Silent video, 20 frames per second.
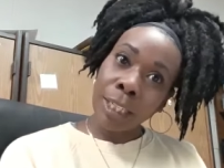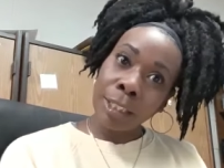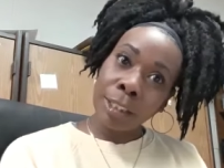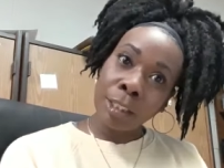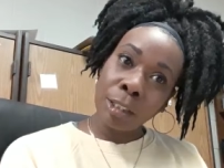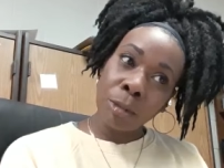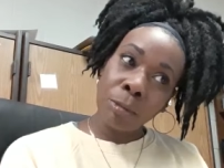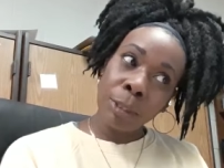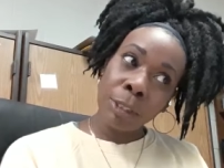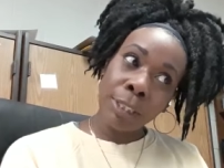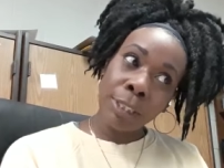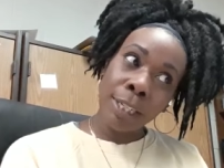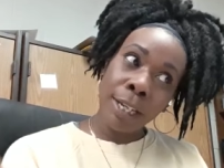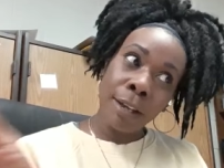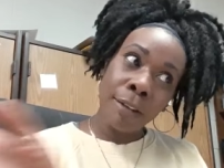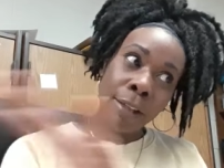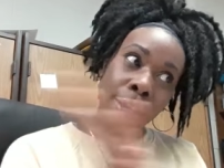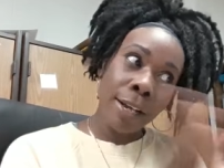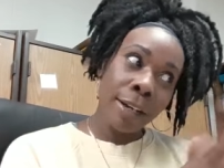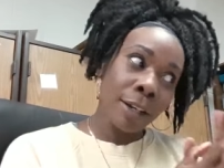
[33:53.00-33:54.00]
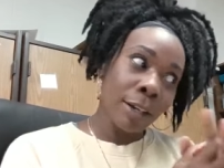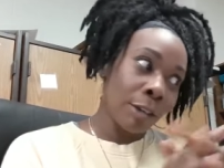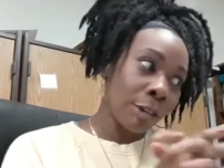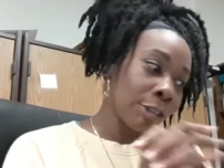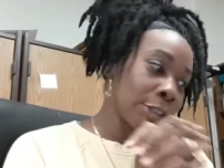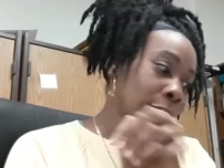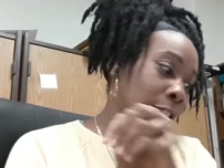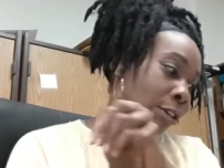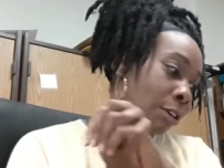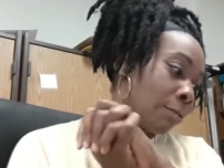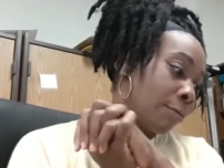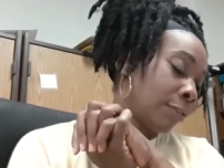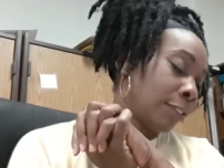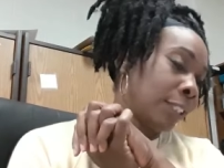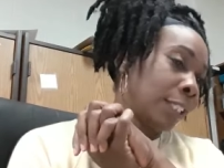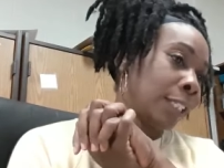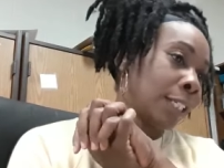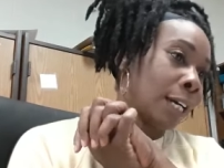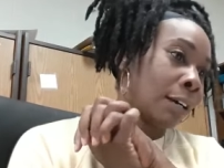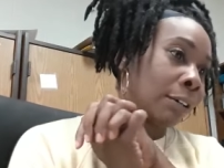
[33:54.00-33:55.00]
So we'll see how that goes. So
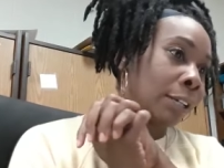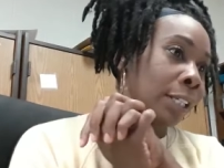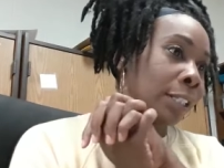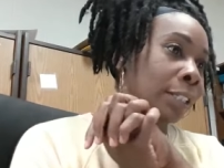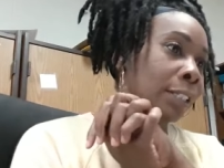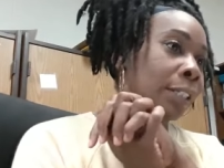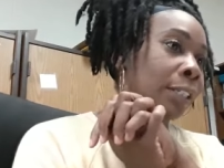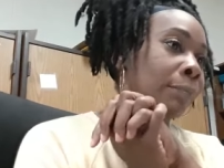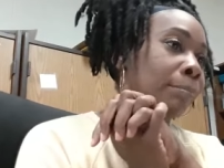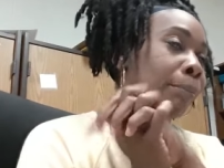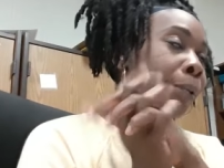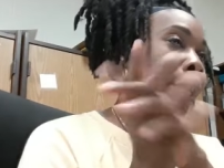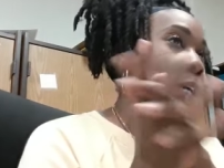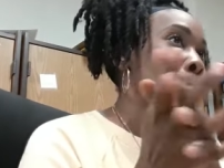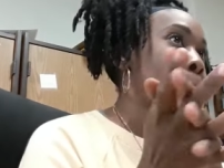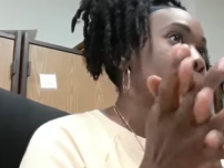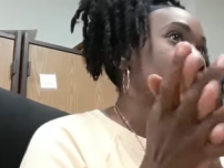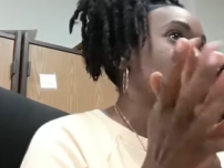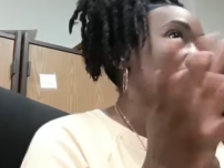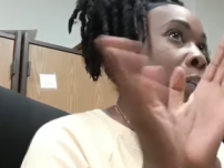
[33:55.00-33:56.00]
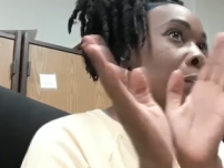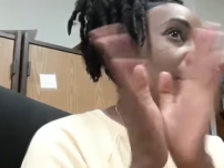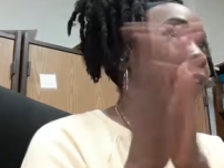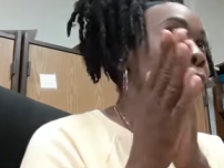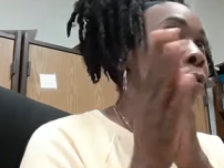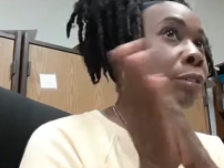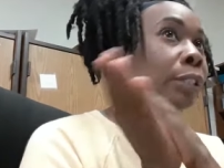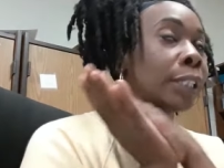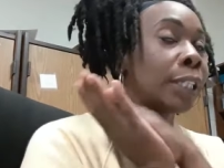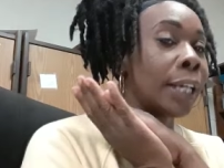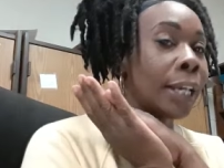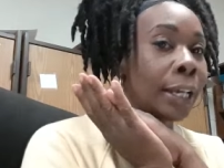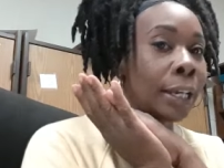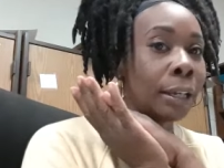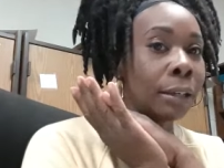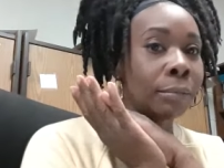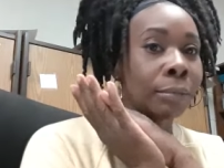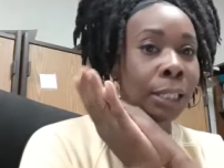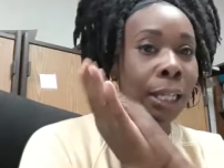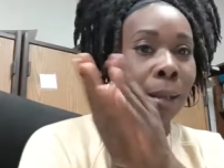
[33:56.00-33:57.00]
hopefully I'll get to pick up a lot of those
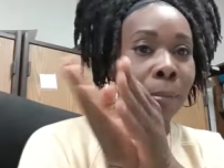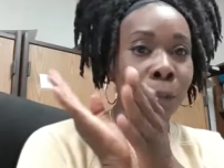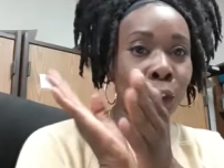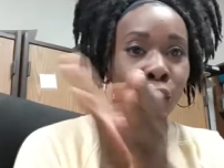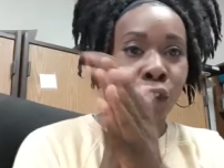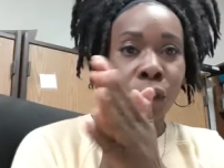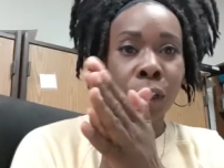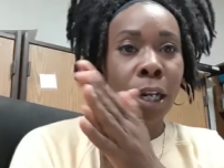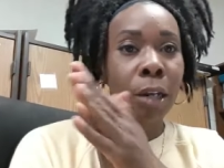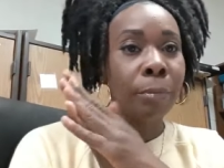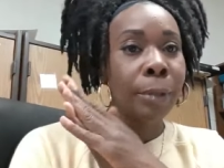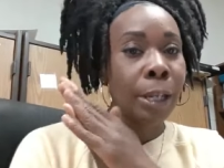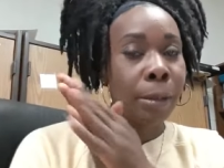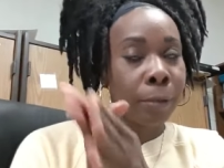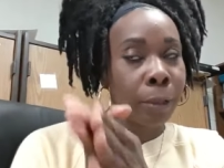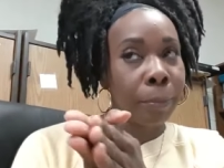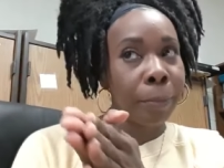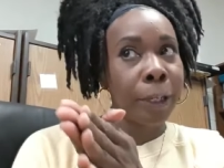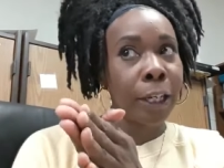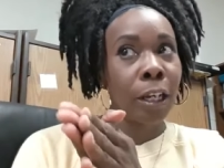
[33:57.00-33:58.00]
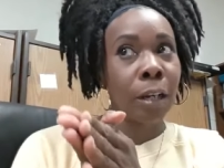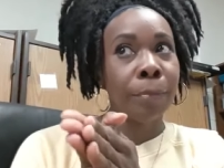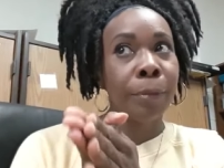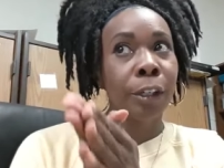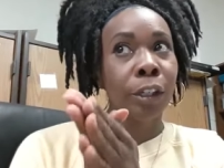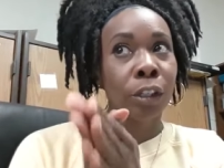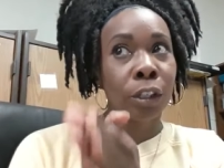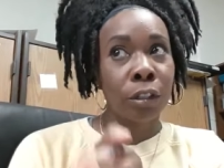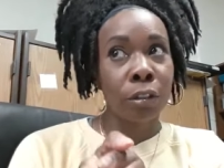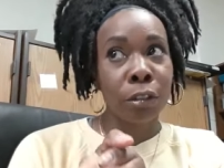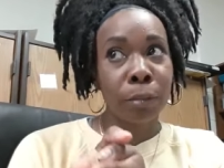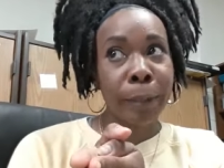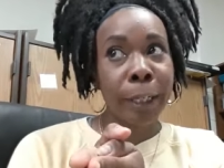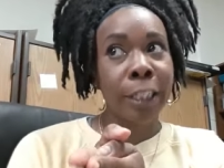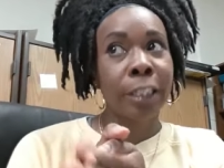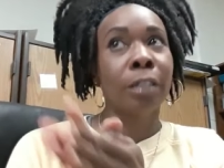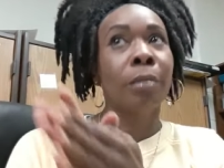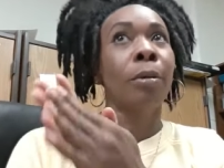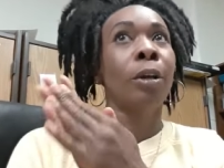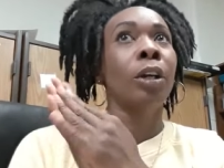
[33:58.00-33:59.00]
games. I'm sure I'll be able to pick up the girls'
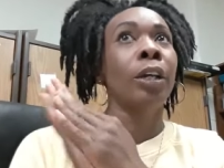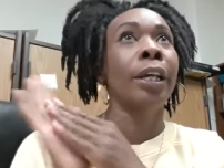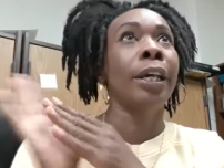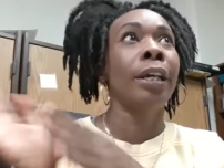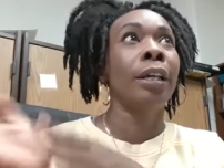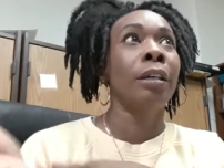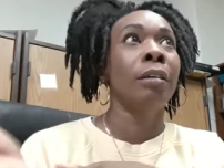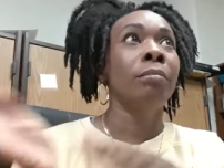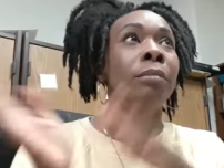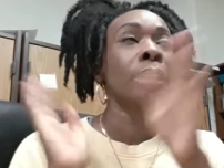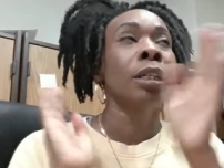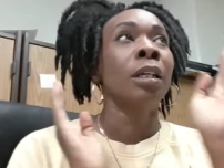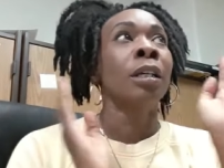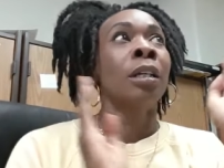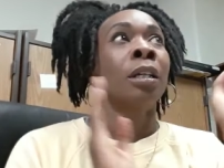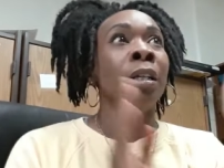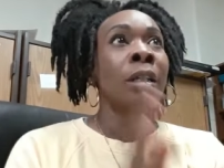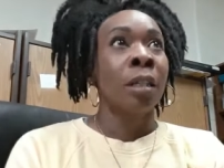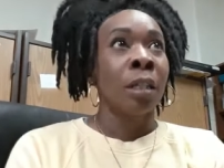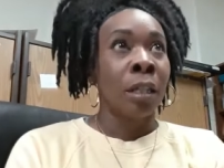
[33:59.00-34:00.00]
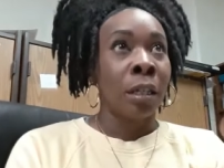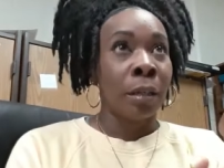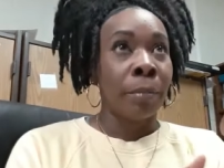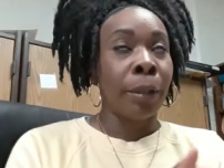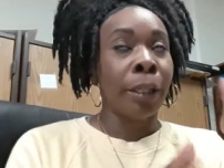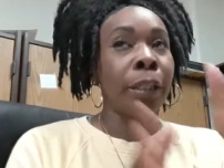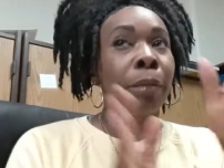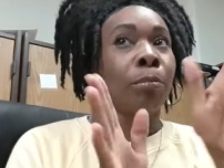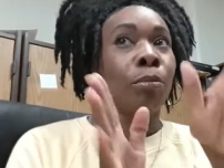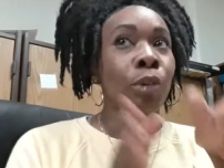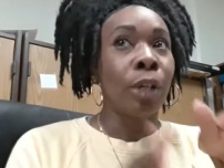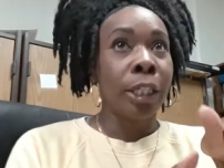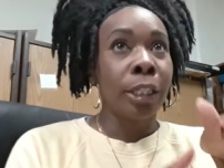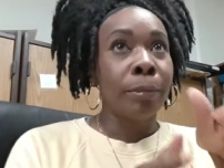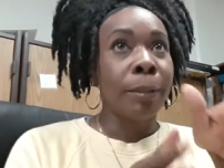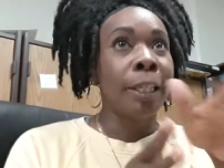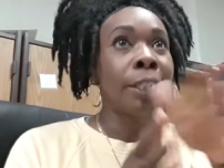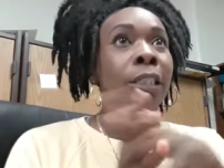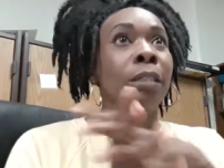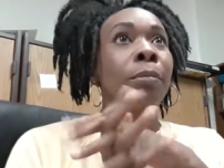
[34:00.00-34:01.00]
basketball games, but the boys'
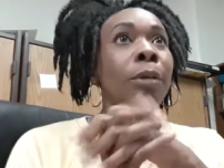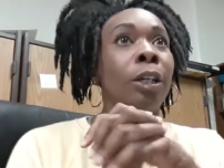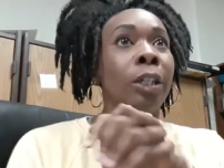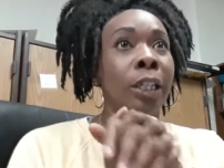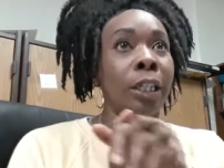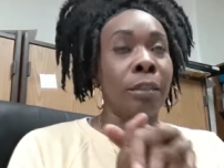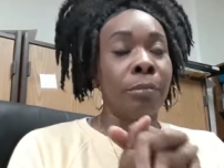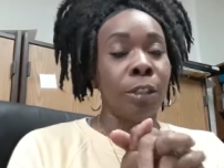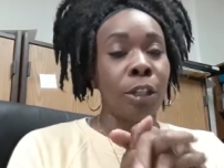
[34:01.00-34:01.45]
basketball games,